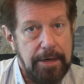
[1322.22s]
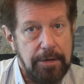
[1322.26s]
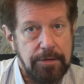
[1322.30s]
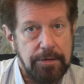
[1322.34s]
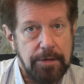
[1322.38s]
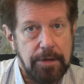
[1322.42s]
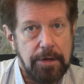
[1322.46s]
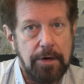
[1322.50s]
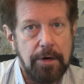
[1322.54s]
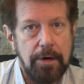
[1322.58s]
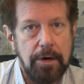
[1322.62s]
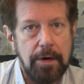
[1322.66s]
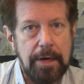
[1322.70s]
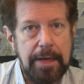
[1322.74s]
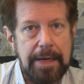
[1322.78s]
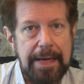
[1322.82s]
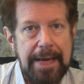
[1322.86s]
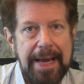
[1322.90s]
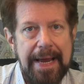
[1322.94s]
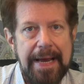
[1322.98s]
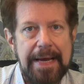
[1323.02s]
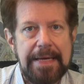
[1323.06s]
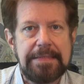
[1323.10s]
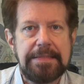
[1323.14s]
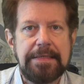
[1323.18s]
security
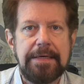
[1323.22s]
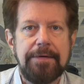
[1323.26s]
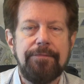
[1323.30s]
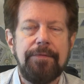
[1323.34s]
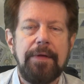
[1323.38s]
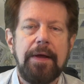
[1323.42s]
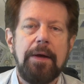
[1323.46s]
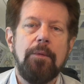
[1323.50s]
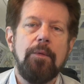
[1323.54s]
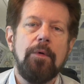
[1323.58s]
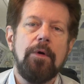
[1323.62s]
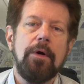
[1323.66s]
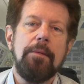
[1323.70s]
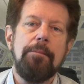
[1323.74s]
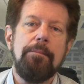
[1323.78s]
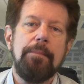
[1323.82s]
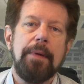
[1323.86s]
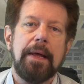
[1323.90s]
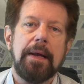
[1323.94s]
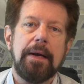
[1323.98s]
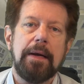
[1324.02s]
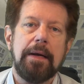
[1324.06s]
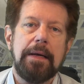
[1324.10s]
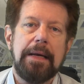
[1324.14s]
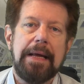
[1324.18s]
as if they were
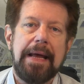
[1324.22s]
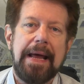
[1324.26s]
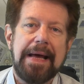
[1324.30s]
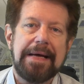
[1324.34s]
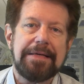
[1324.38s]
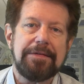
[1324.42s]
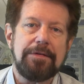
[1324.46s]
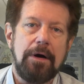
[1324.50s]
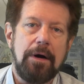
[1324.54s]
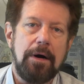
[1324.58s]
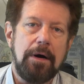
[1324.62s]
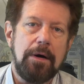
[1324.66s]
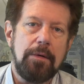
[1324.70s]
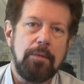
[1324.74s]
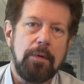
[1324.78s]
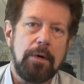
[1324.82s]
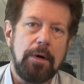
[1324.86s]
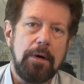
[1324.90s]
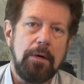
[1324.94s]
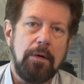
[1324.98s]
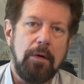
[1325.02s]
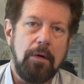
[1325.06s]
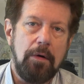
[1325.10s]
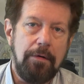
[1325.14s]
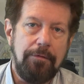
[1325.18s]
embedded as hardware
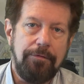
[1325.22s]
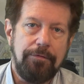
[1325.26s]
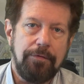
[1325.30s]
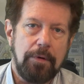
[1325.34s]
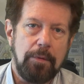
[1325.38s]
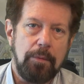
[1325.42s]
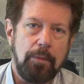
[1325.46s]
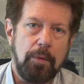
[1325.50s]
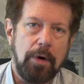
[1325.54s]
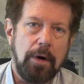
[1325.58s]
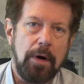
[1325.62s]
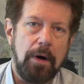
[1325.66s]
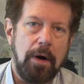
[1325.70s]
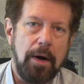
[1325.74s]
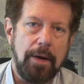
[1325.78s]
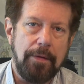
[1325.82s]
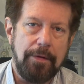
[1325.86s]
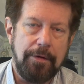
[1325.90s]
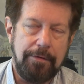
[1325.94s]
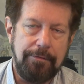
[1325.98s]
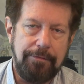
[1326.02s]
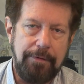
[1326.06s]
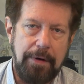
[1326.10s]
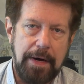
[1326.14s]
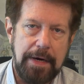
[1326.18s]
or firmware on the
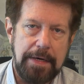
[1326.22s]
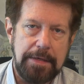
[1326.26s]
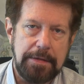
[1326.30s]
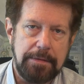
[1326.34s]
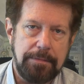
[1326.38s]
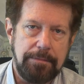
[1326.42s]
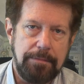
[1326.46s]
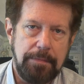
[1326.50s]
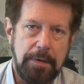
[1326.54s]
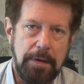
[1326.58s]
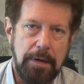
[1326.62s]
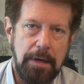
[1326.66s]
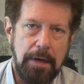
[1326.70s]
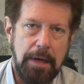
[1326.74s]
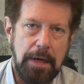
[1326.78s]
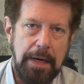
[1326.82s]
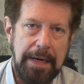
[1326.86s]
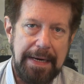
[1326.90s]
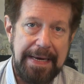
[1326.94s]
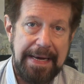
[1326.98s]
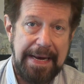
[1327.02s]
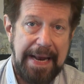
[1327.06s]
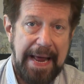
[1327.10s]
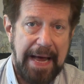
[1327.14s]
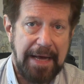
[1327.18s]
device.
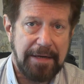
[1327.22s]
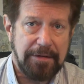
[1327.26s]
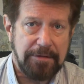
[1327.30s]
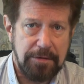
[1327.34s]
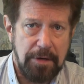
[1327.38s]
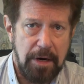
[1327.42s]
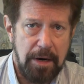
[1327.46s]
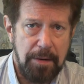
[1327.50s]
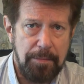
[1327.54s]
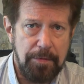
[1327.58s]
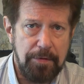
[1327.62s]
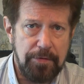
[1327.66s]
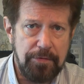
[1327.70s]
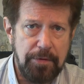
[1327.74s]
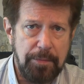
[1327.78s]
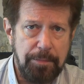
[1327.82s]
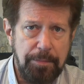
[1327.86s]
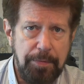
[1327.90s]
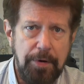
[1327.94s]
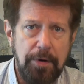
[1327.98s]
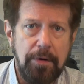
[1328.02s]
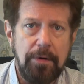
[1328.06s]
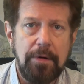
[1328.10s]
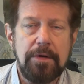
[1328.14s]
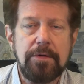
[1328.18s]
Yet Hackless Harbor is a
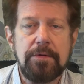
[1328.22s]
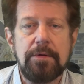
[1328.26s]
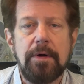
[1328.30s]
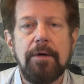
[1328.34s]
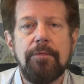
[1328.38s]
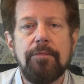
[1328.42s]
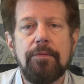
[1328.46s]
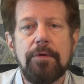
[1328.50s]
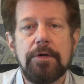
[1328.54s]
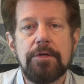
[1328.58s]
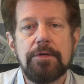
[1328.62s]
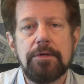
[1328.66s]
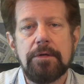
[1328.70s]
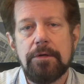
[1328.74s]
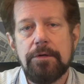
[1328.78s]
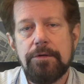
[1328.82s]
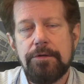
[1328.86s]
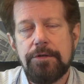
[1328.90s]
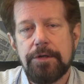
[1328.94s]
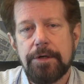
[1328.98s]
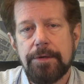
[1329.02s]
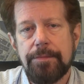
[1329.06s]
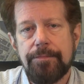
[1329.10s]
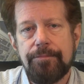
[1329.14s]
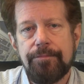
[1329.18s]
purely software
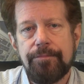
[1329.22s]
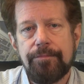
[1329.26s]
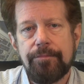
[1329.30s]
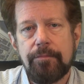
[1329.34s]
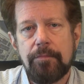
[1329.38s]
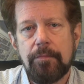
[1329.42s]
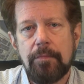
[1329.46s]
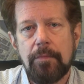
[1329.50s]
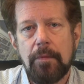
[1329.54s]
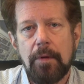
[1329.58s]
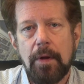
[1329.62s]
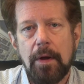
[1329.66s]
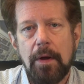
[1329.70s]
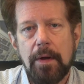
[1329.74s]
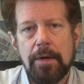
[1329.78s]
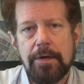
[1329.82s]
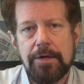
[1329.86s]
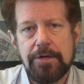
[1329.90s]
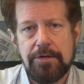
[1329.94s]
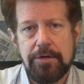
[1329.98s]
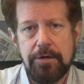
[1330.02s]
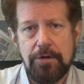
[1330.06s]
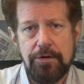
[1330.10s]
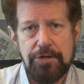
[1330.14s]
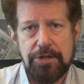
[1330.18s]
solution. The
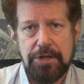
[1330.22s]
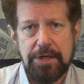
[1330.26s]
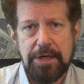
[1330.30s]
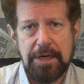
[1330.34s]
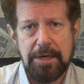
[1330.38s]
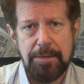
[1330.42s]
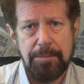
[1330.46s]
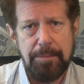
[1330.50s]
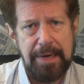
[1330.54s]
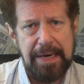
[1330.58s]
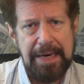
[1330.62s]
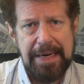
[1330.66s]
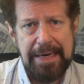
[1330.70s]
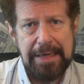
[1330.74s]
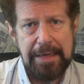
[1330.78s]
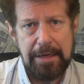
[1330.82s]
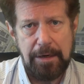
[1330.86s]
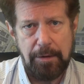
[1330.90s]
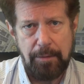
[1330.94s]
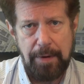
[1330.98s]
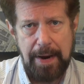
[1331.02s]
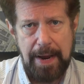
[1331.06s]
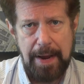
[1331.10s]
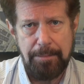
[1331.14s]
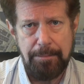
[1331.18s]
solution can immediately
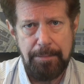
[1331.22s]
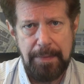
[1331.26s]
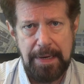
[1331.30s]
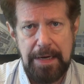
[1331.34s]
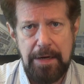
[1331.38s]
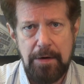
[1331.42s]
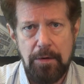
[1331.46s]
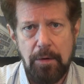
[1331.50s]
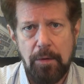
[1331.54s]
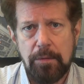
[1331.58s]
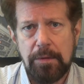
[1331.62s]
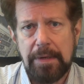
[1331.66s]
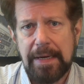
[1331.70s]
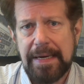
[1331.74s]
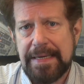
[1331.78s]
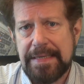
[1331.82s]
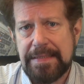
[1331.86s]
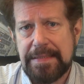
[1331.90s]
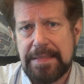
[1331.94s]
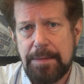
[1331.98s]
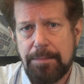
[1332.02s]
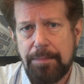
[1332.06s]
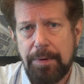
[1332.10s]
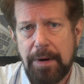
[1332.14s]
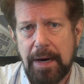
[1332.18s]
wrap many old
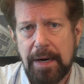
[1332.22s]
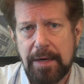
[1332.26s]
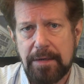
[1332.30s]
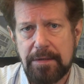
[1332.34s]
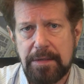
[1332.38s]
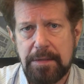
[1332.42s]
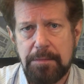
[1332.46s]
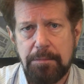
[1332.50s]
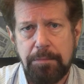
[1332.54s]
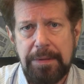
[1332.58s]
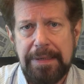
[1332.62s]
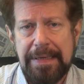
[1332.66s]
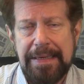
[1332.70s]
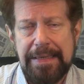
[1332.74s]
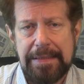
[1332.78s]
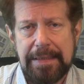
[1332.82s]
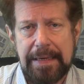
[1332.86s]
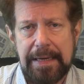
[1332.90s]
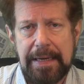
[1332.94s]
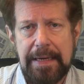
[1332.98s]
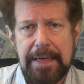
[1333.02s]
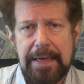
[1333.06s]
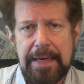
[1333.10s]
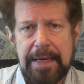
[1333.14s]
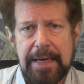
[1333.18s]
legacy products completely
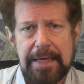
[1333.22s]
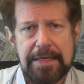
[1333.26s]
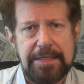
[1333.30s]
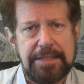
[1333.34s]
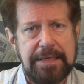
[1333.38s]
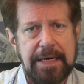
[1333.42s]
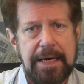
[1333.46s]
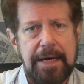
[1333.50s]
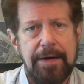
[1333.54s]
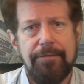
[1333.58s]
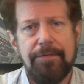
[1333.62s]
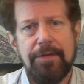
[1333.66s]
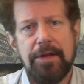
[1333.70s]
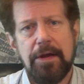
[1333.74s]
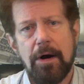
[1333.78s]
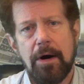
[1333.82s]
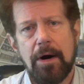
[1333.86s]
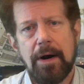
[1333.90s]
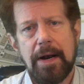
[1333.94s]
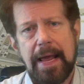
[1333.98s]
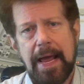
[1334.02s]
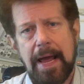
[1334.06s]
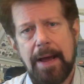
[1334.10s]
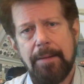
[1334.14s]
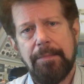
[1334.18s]
in
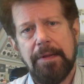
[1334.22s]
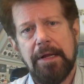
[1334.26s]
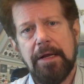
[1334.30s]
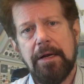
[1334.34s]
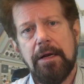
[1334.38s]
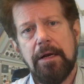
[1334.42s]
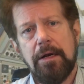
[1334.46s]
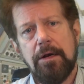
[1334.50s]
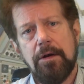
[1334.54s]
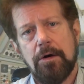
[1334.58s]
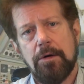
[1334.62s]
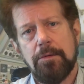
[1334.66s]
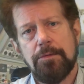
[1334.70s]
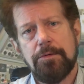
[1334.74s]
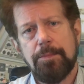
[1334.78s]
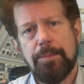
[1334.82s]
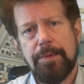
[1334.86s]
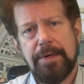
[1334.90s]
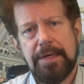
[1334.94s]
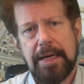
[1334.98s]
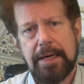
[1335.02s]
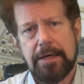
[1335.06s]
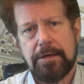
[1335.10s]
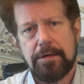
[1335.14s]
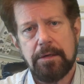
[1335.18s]
state-of-the-art Amulet and Gnomes
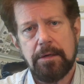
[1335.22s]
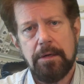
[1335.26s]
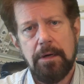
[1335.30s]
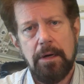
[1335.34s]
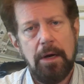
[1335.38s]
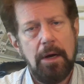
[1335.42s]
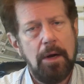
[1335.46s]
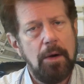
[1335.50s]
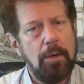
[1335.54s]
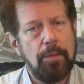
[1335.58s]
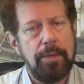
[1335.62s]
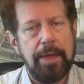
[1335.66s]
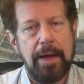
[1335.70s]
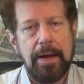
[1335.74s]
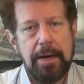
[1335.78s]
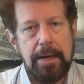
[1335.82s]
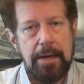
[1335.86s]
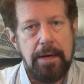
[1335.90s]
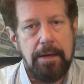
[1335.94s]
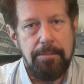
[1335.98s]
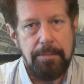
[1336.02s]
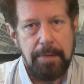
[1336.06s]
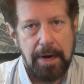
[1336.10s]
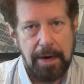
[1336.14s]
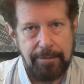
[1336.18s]
protection without any
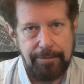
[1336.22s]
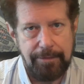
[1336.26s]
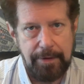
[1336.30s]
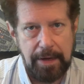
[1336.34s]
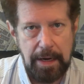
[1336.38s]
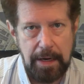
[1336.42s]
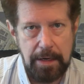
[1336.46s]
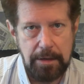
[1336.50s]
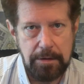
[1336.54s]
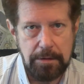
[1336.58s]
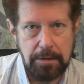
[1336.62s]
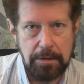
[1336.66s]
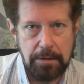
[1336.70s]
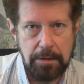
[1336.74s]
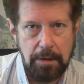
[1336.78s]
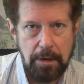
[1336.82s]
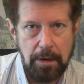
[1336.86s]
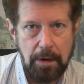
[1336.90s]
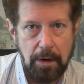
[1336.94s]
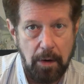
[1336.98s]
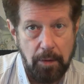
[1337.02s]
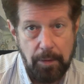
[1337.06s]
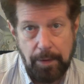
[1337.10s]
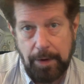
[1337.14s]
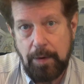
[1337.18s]
modification
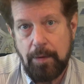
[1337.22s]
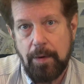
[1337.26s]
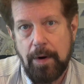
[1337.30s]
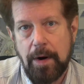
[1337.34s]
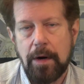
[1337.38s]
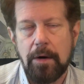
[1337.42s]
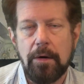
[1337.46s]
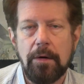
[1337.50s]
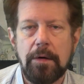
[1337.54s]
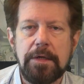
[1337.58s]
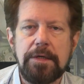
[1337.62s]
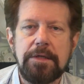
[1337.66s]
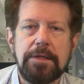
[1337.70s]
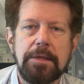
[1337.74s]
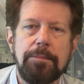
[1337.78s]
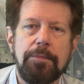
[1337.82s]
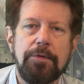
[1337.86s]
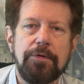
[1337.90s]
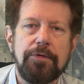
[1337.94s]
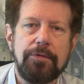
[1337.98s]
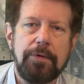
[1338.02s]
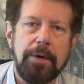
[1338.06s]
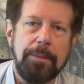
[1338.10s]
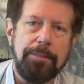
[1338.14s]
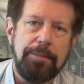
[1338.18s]
or requiring only simple
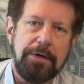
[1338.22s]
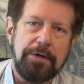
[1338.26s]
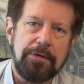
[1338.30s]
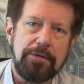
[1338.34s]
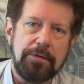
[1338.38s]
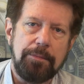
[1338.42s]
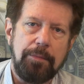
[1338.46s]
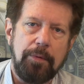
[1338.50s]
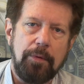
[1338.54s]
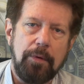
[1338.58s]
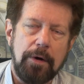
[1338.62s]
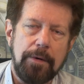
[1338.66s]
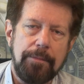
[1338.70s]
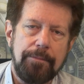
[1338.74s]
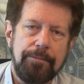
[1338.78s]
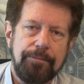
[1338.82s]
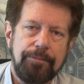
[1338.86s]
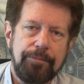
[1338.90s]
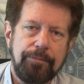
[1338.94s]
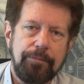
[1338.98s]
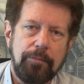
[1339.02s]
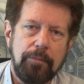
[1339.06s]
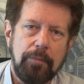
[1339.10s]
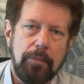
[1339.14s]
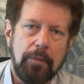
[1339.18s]
scripting support.
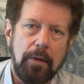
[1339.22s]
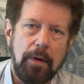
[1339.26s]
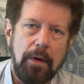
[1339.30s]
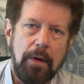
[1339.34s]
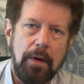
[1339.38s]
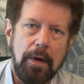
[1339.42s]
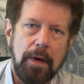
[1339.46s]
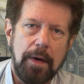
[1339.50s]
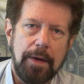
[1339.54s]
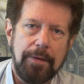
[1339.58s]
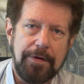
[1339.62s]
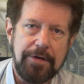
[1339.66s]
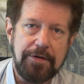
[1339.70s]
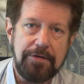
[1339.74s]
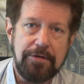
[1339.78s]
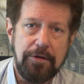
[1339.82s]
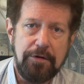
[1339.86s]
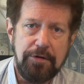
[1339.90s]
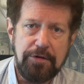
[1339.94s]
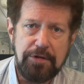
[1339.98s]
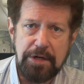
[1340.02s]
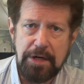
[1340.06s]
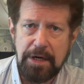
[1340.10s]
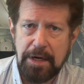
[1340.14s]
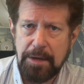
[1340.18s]
This
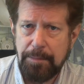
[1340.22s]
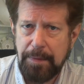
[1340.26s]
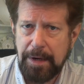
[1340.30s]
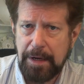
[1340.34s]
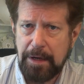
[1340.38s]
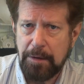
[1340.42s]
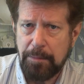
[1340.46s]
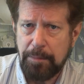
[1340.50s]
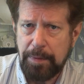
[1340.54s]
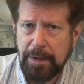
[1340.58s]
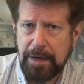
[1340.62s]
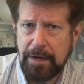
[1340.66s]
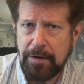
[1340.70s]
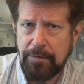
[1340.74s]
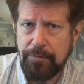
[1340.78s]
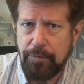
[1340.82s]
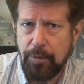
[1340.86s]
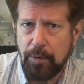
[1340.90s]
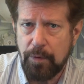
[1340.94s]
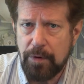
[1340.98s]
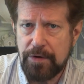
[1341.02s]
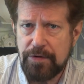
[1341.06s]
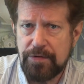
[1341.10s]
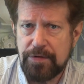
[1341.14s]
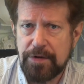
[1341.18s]
solution can be completed 4
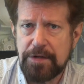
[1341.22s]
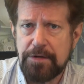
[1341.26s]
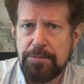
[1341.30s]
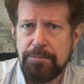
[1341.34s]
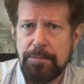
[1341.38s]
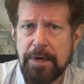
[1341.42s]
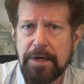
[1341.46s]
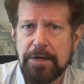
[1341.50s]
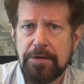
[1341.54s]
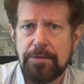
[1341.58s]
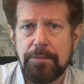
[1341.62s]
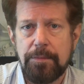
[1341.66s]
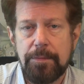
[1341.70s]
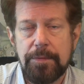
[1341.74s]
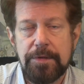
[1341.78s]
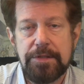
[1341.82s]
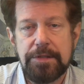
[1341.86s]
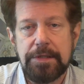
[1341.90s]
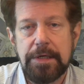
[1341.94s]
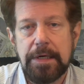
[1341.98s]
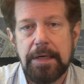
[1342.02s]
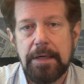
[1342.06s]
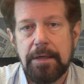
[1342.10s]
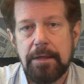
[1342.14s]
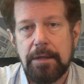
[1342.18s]
to 6 months from
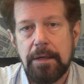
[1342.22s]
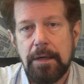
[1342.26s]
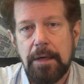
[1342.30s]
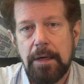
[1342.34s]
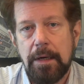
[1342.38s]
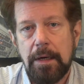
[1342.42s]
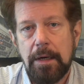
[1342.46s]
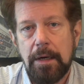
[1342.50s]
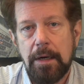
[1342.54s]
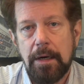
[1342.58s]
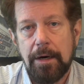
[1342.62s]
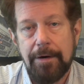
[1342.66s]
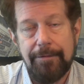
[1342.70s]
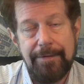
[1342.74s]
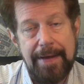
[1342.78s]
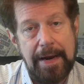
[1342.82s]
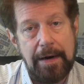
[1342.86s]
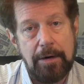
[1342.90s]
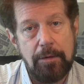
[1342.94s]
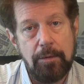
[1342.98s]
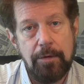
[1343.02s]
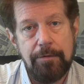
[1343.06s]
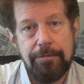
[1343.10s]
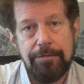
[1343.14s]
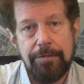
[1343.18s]
receipt of
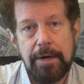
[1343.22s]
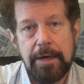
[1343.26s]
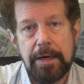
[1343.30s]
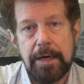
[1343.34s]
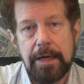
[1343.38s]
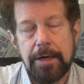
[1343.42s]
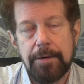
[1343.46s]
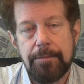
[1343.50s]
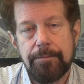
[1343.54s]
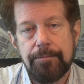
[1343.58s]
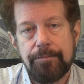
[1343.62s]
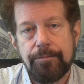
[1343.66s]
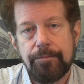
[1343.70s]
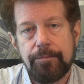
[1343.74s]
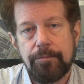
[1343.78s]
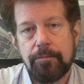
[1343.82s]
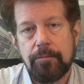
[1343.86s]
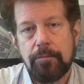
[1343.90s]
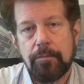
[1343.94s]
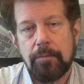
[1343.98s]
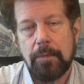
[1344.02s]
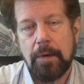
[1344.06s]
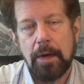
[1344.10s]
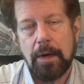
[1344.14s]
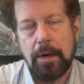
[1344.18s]
adequate funding.
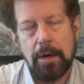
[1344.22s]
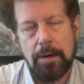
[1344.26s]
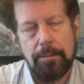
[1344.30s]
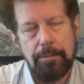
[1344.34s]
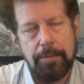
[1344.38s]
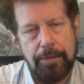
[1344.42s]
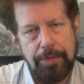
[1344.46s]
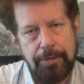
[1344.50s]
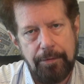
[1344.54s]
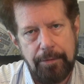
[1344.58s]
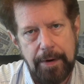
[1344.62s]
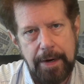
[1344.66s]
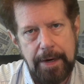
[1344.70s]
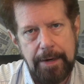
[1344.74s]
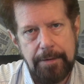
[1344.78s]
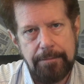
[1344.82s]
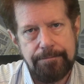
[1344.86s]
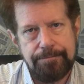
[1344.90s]
Number 3,